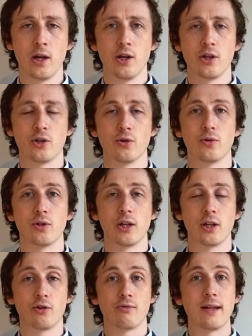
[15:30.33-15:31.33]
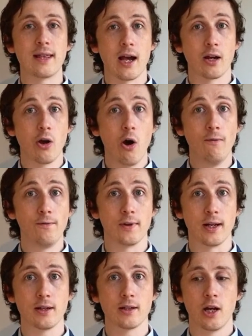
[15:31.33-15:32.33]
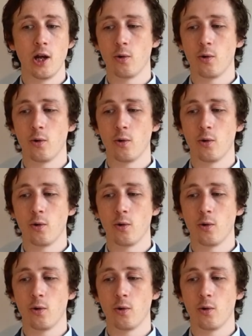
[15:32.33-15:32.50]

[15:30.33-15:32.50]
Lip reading: So to create that conflict,